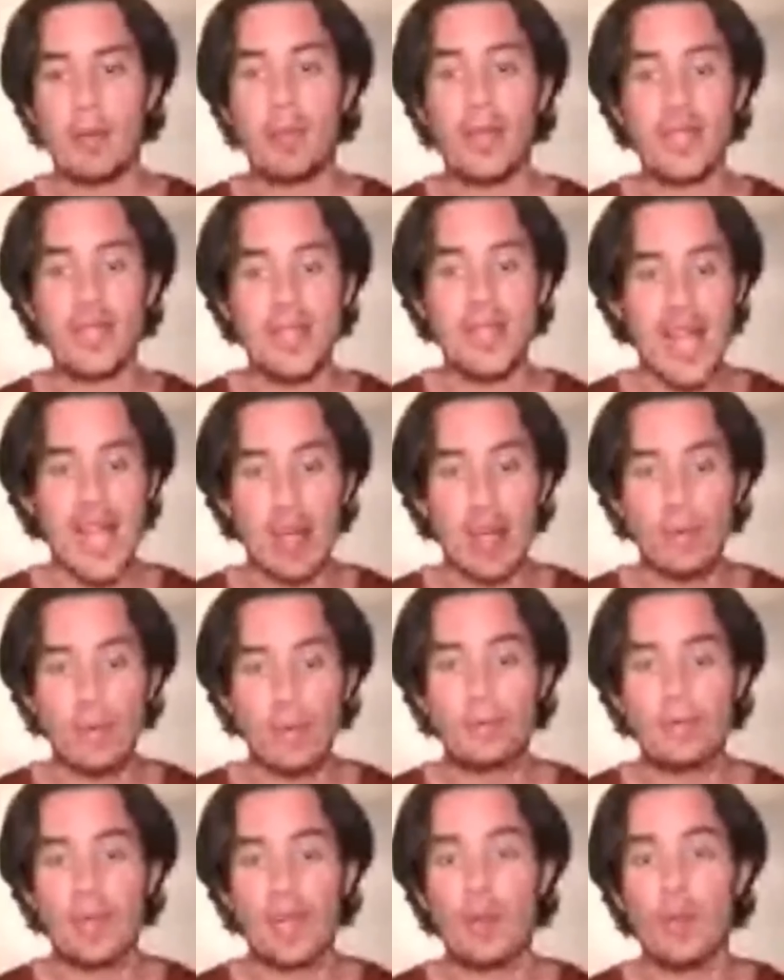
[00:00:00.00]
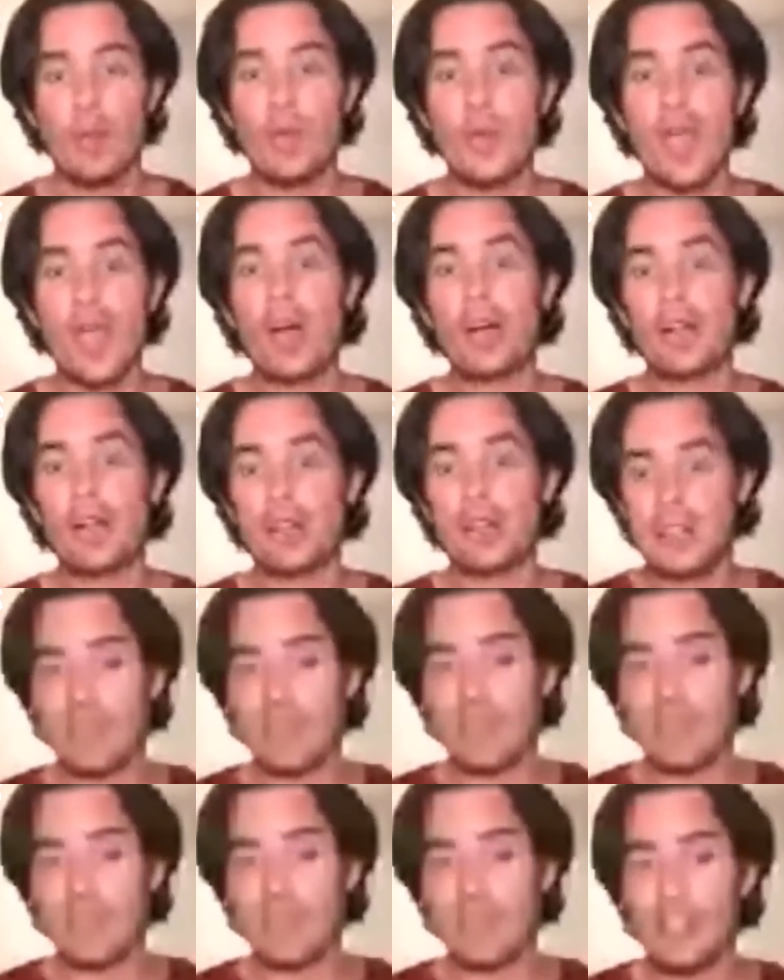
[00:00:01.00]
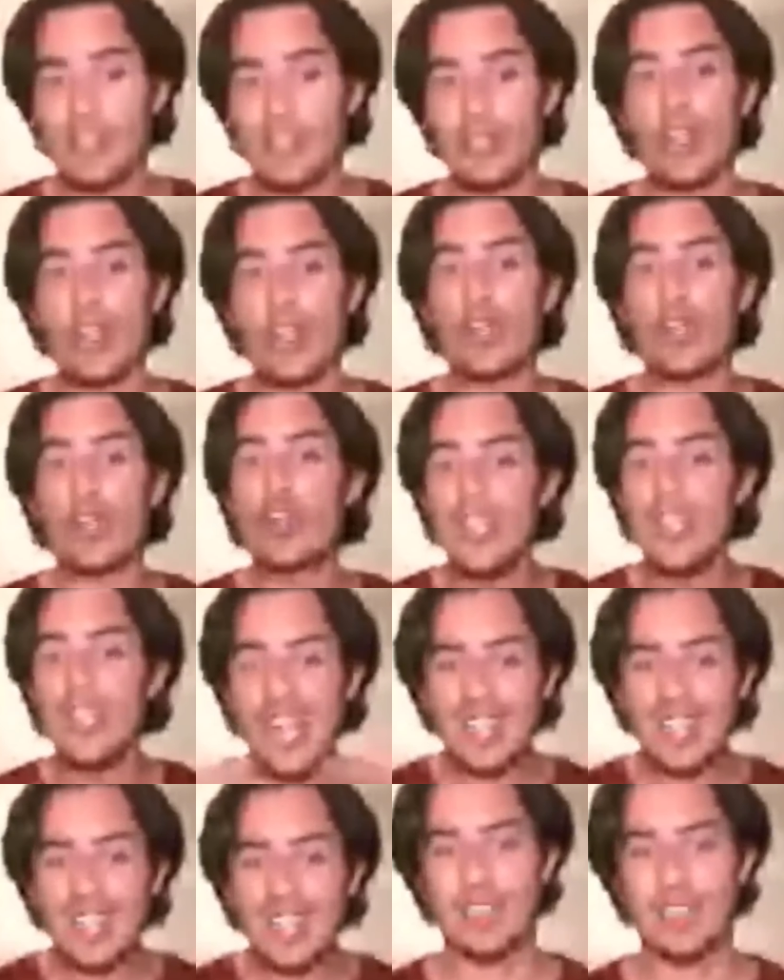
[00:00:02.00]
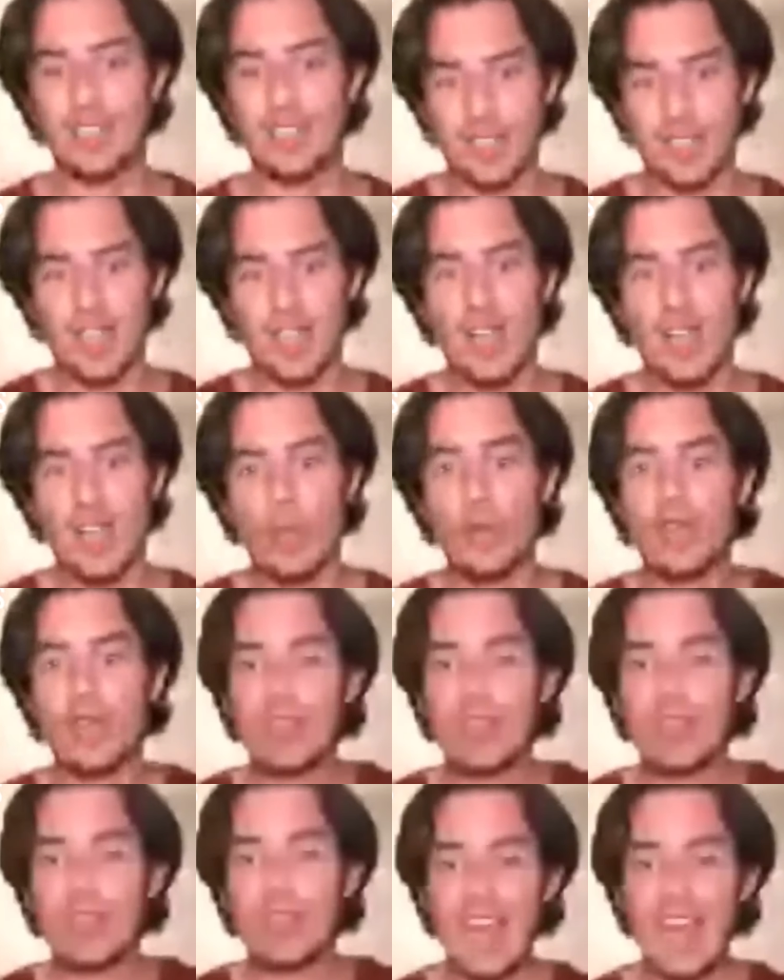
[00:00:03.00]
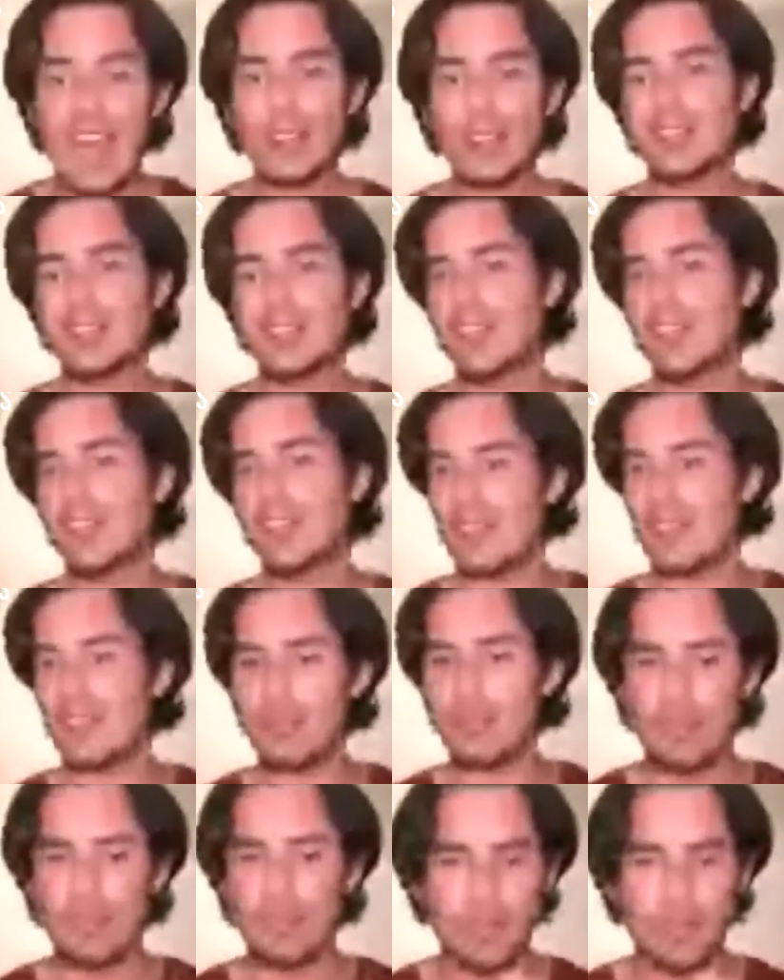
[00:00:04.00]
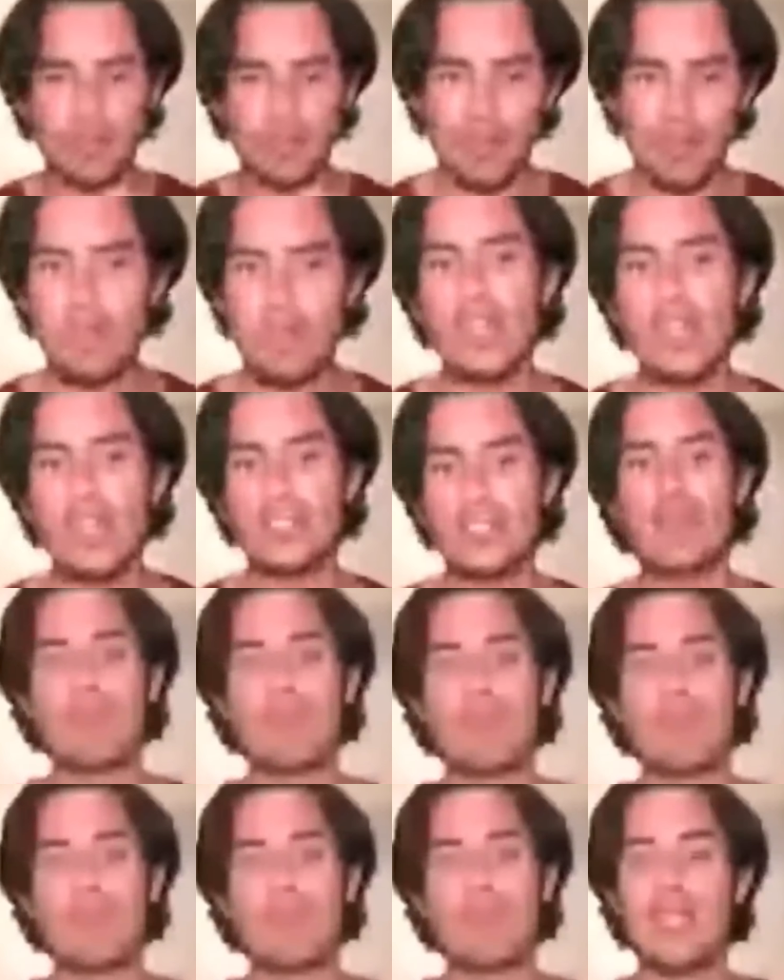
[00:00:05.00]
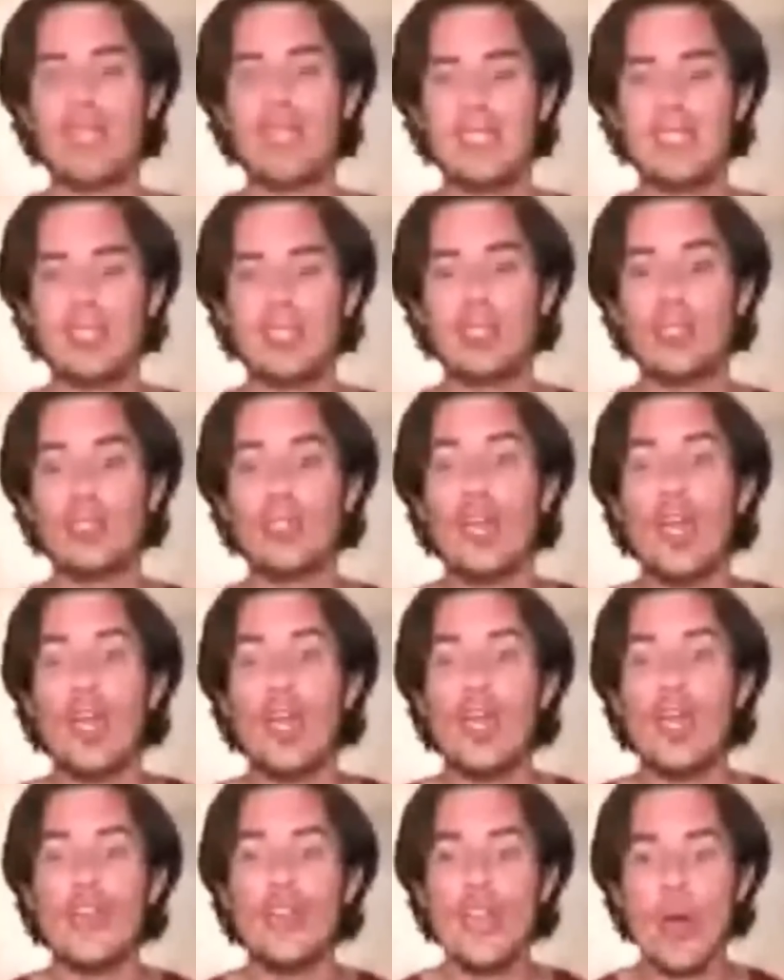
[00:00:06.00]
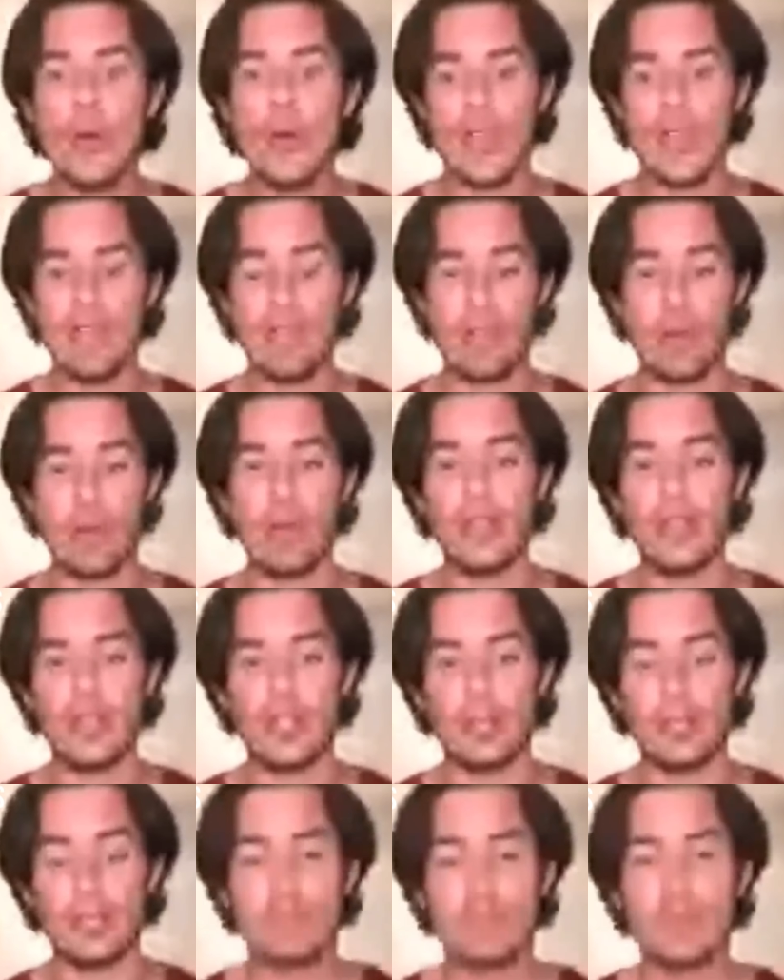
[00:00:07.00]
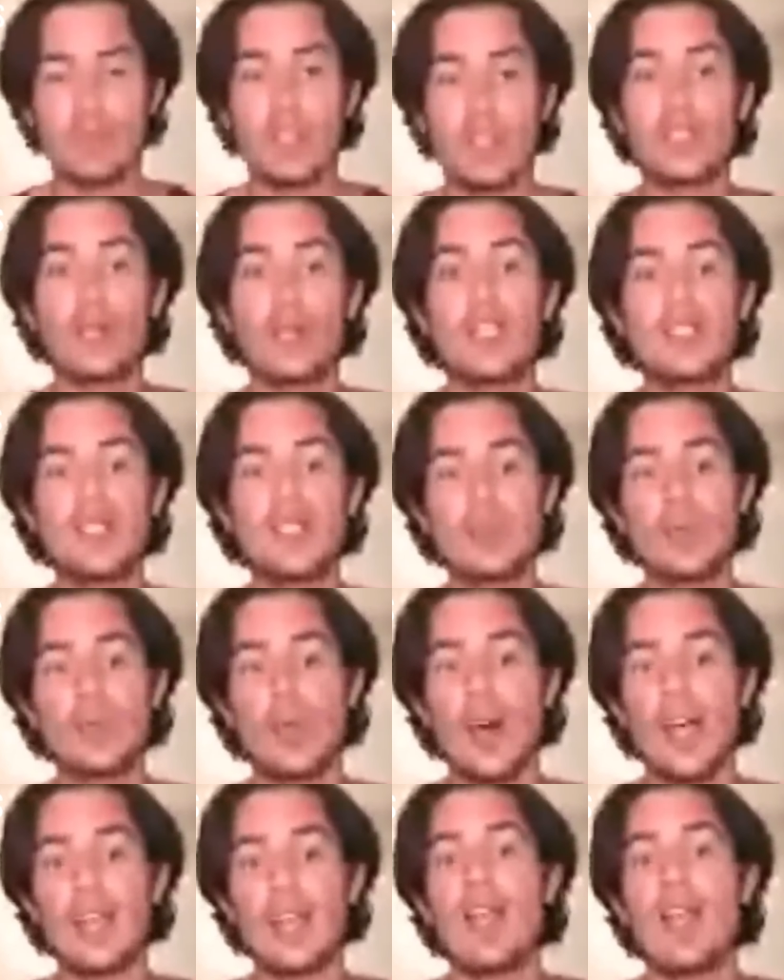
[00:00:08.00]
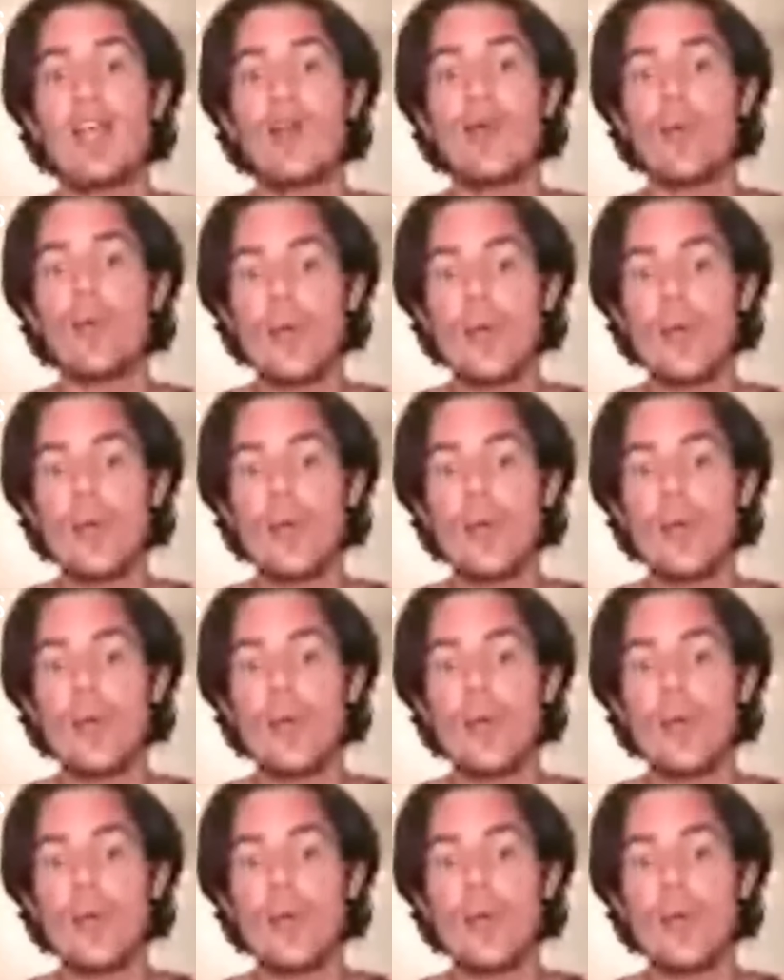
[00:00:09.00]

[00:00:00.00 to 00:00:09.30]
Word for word: But now we are a civilization connected with thousands and billions of possibilities to know information. So this is why